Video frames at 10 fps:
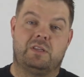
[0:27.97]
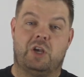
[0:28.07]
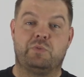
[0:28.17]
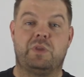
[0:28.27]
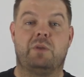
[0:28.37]
It
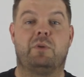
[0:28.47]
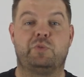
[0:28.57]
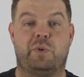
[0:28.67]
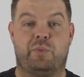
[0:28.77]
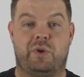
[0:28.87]
tells me that it
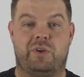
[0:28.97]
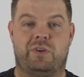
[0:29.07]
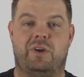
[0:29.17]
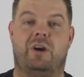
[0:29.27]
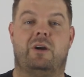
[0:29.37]
must be a pretty
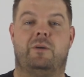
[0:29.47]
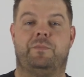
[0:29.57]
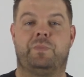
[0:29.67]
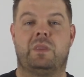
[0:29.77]
good car.